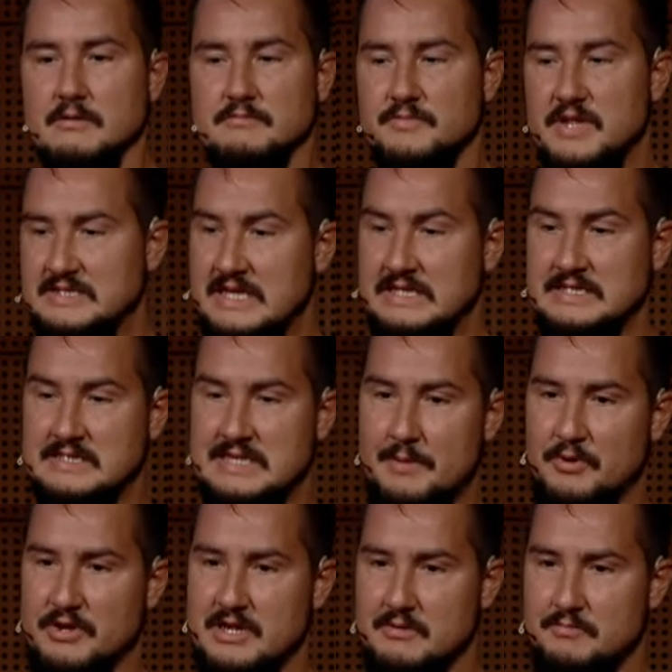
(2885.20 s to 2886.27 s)
There's another
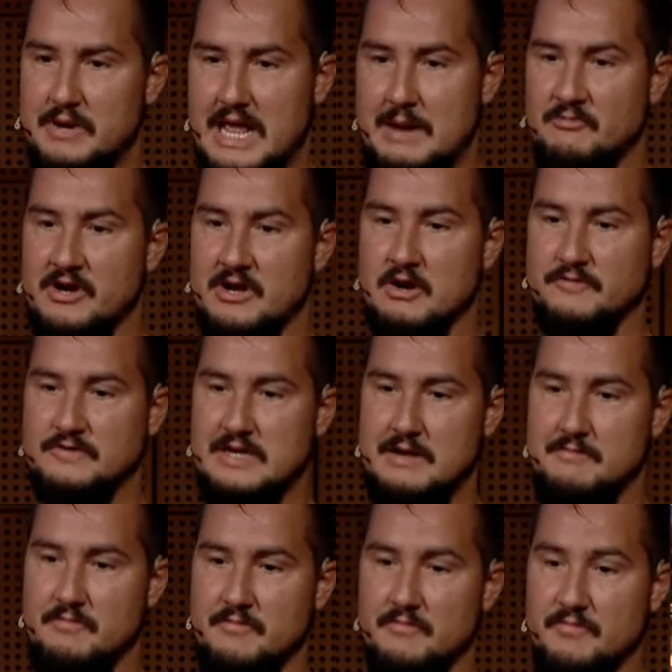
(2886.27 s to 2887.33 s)
example here, but I'm running out of
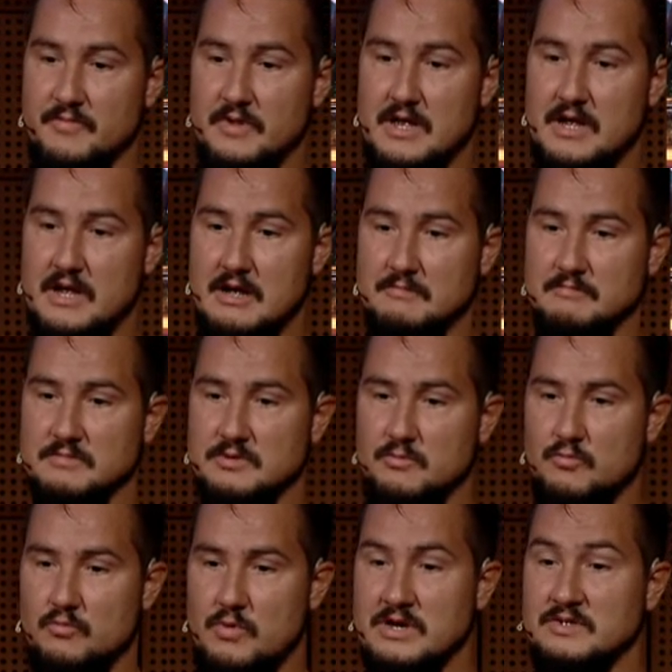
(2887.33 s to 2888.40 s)
time.
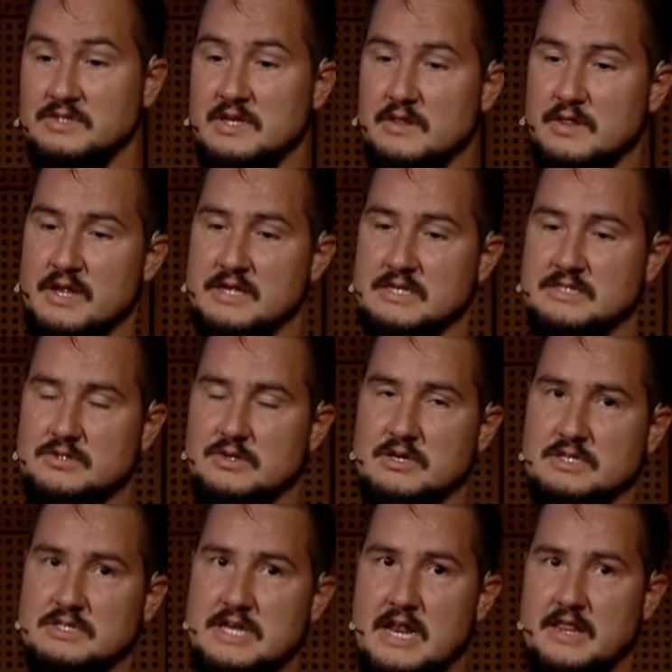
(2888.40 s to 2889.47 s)
One interesting thing is to
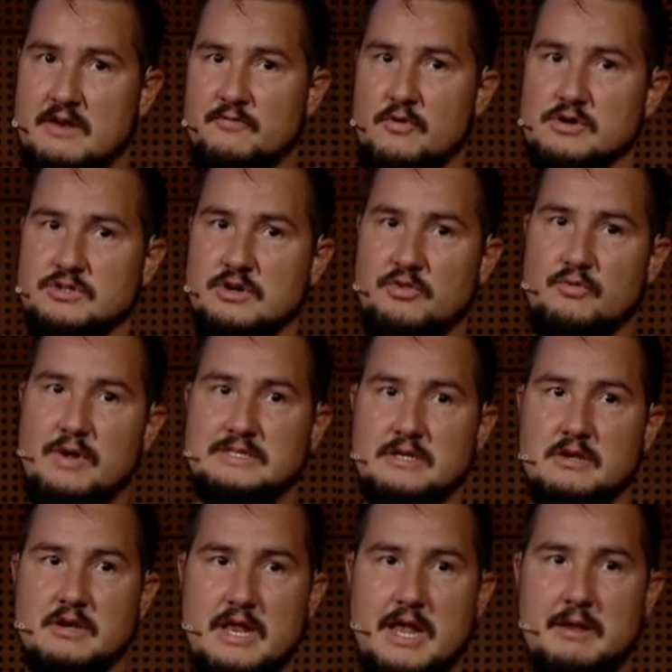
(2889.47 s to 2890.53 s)
understand that virtual threads are
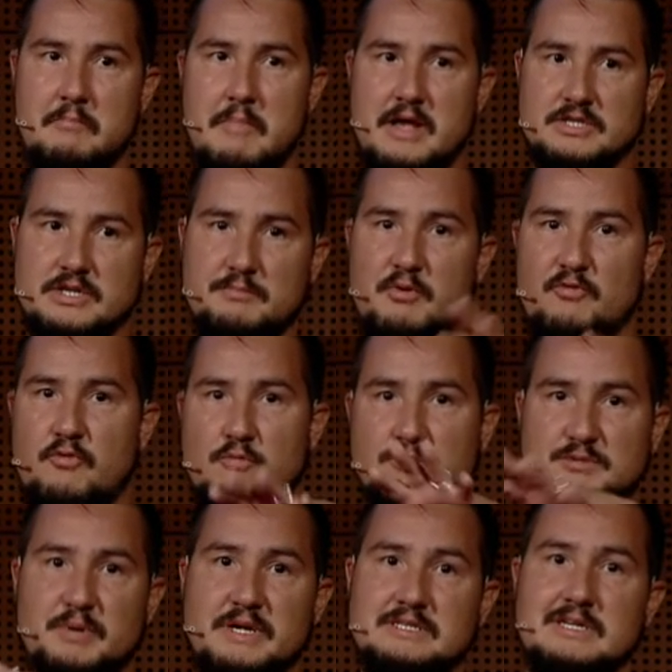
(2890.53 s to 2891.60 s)
not like magic performance
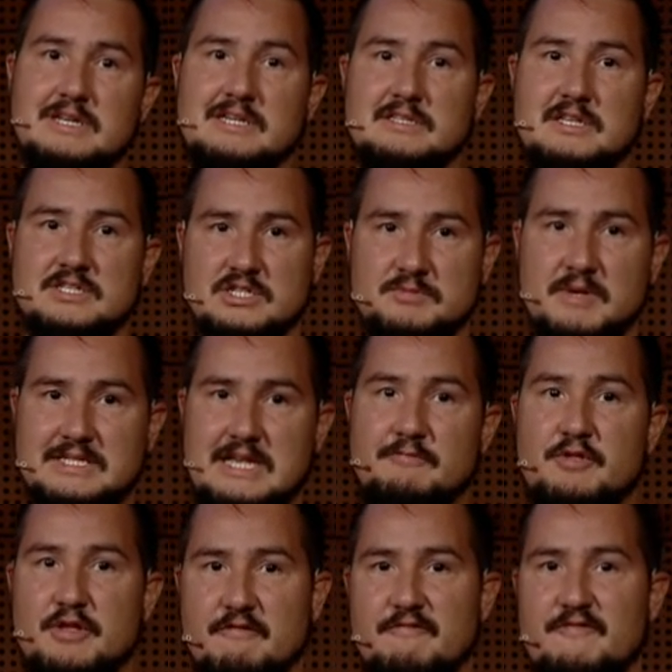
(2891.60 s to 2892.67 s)
pixie dust that just makes
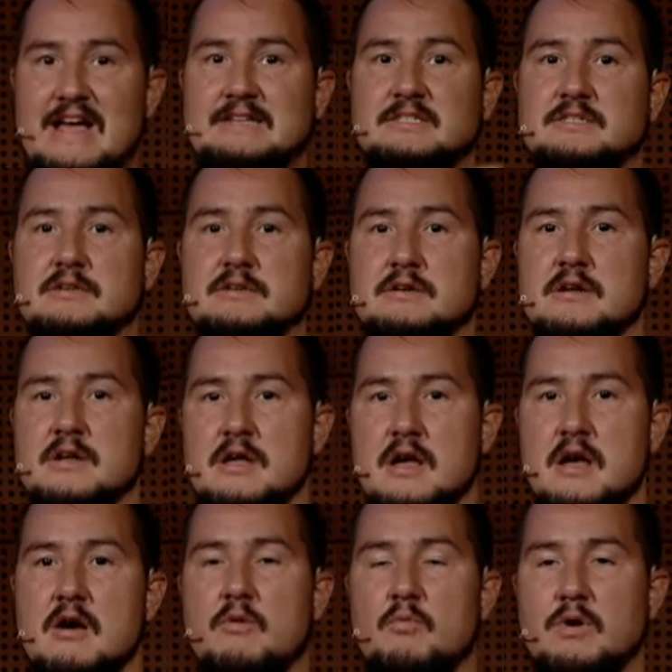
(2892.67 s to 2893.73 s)
everything faster.
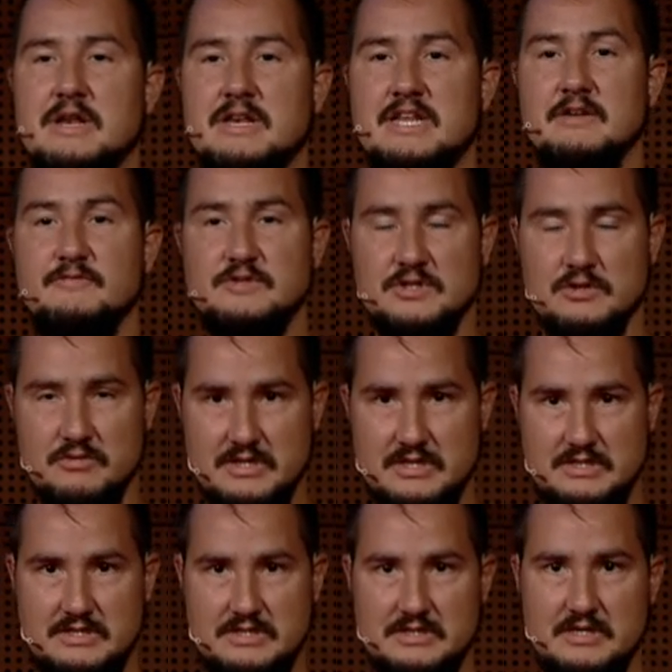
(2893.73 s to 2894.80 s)
What it gives you
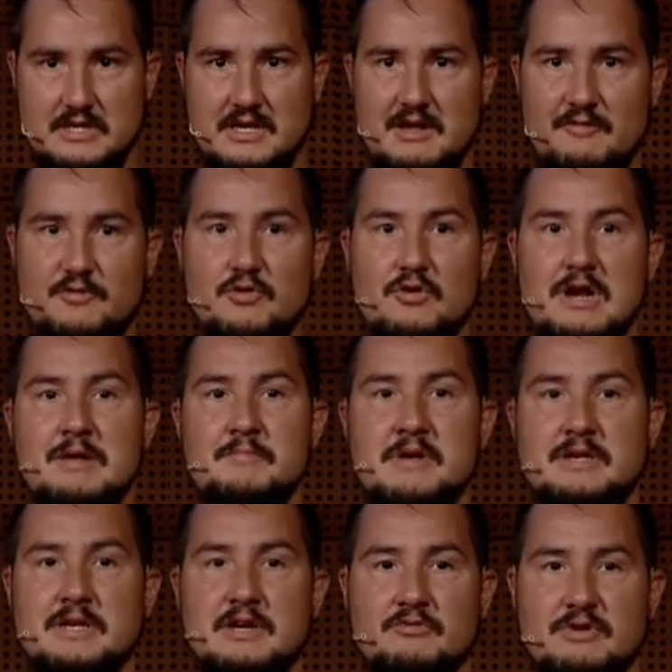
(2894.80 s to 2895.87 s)
is, if your
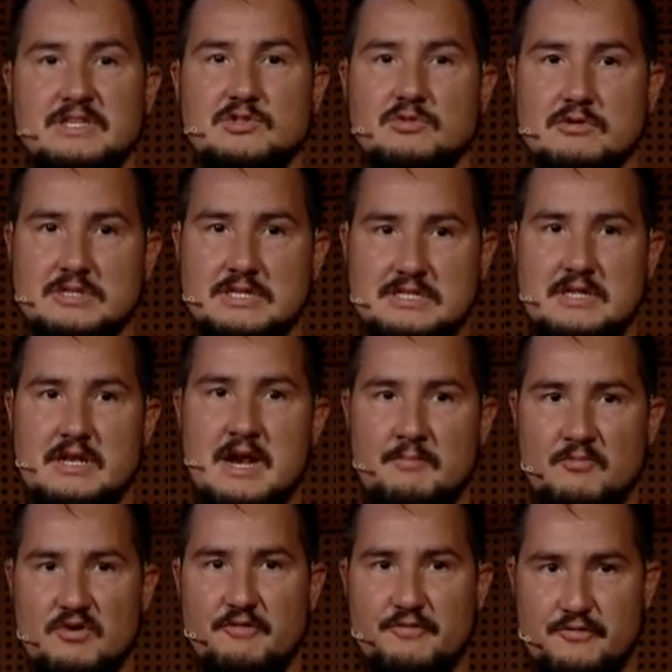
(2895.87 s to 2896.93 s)
limiting resource is the
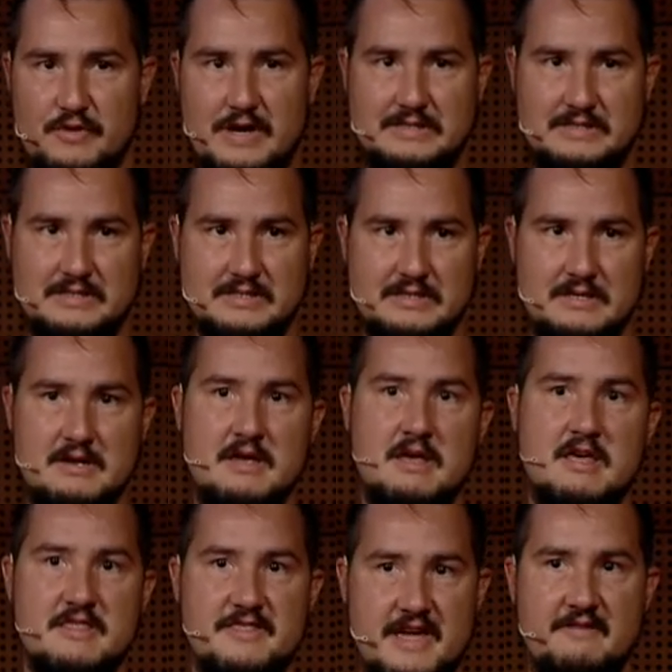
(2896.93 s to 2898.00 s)
number of threads,
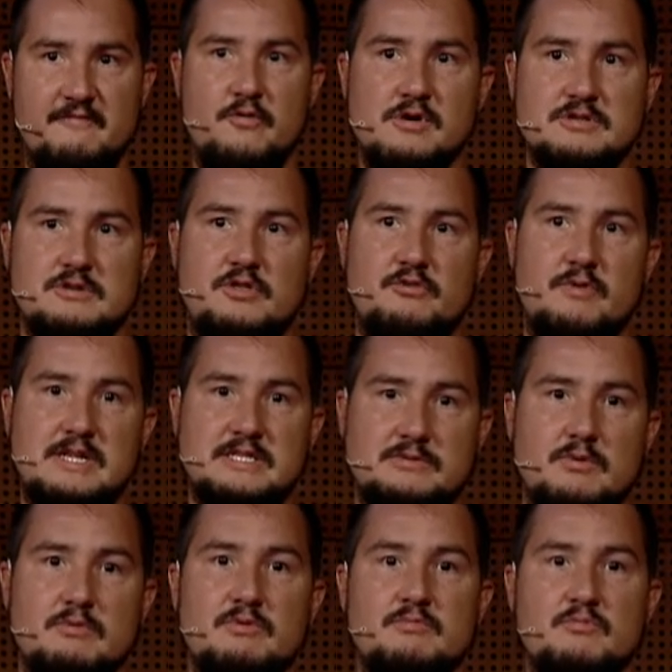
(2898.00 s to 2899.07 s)
then virtual threads
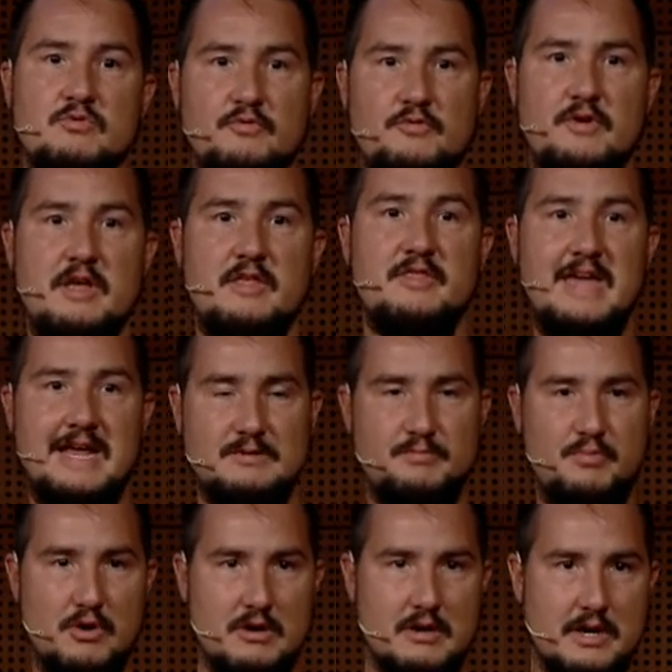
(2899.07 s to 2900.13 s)
will remove that
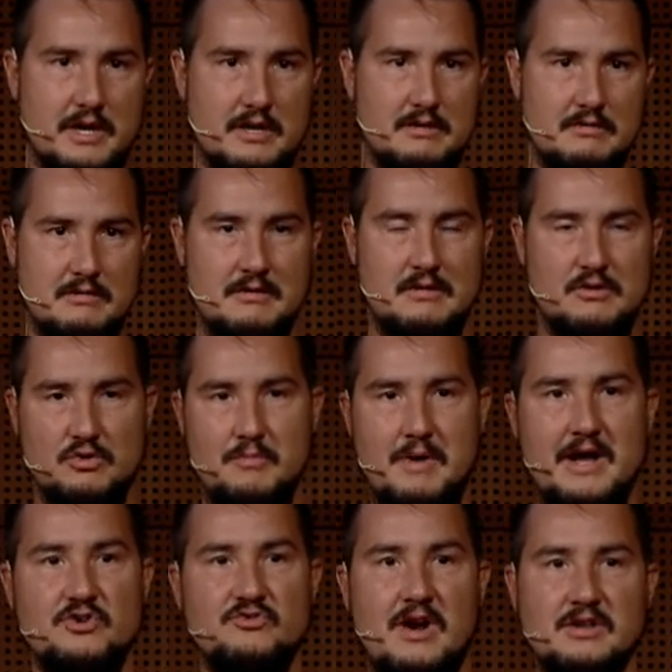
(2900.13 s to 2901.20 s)
bottleneck. You
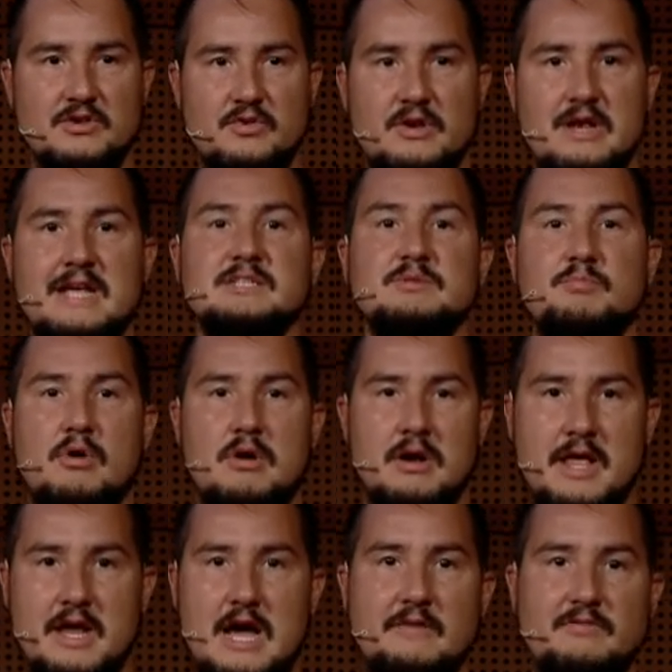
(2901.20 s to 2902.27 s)
might run into the next
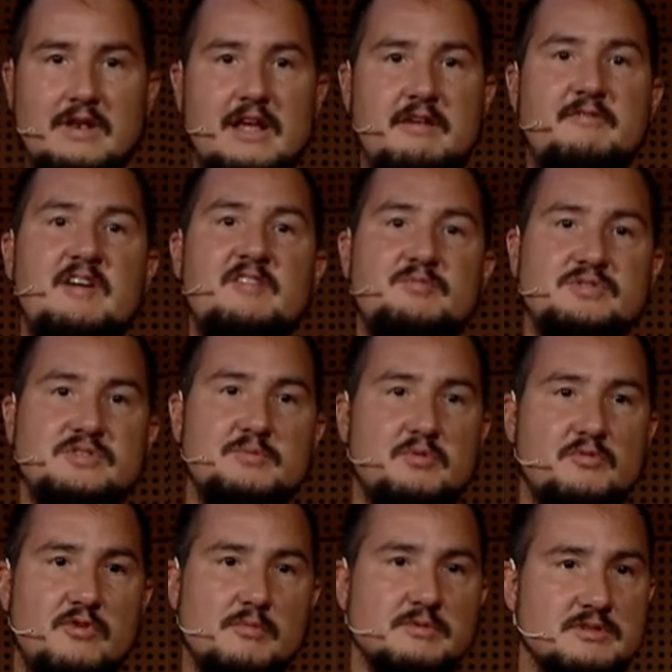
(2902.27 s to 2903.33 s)
bottleneck after like 5%
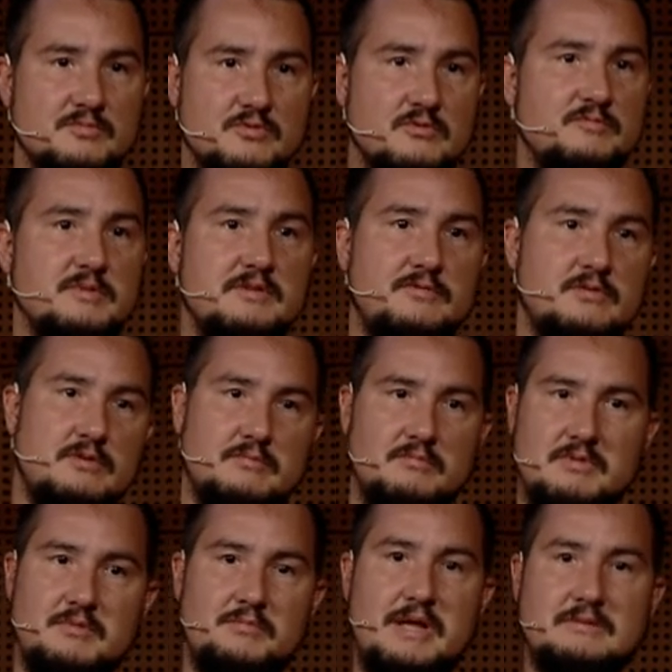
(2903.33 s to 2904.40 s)
performance improvement if you're
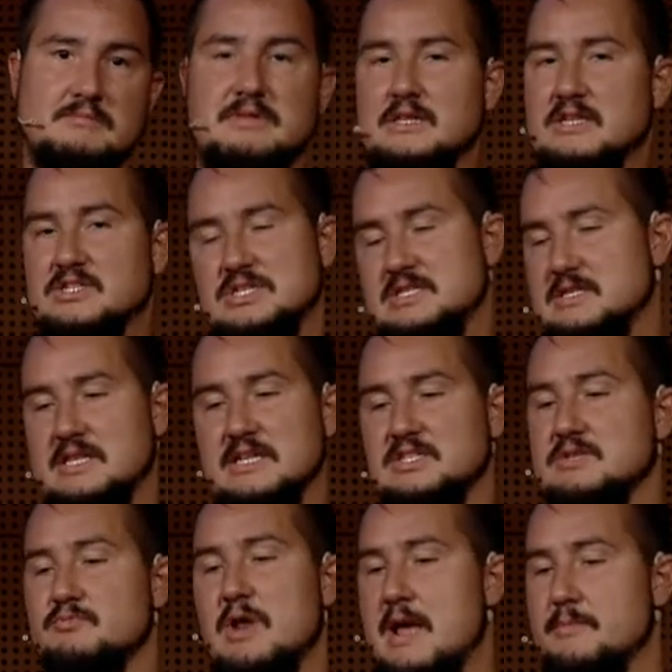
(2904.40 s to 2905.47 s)
in a bed. That's
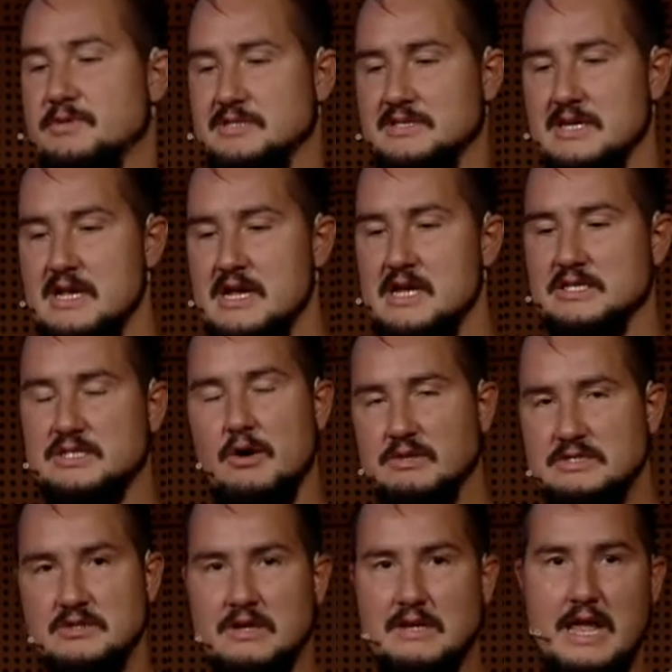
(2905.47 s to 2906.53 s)
just what happens. So
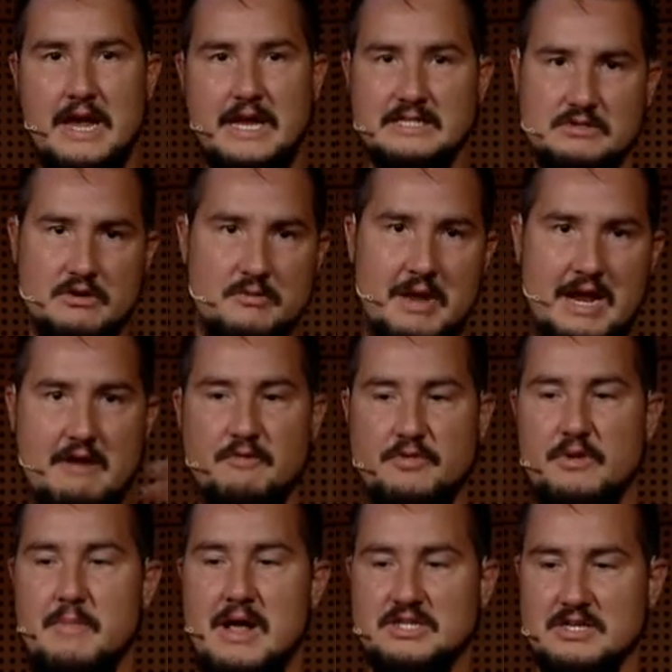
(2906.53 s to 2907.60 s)
it's not like it's going to make
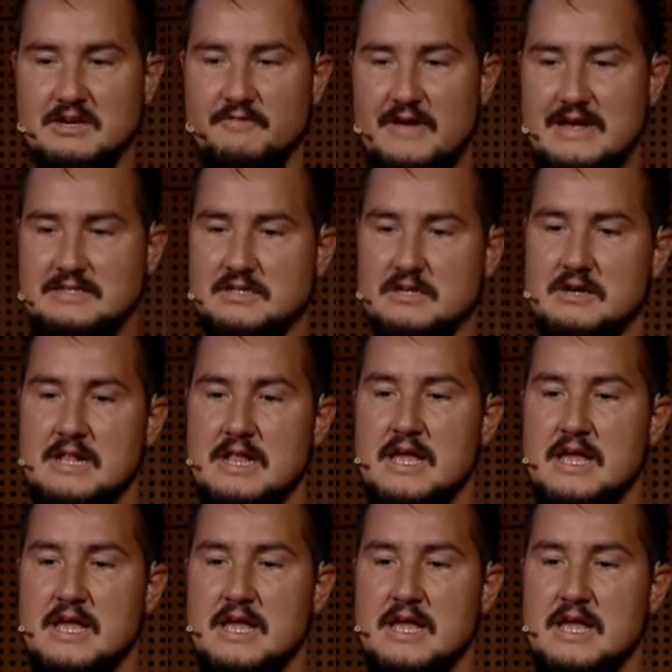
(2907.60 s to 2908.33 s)
everything magically faster.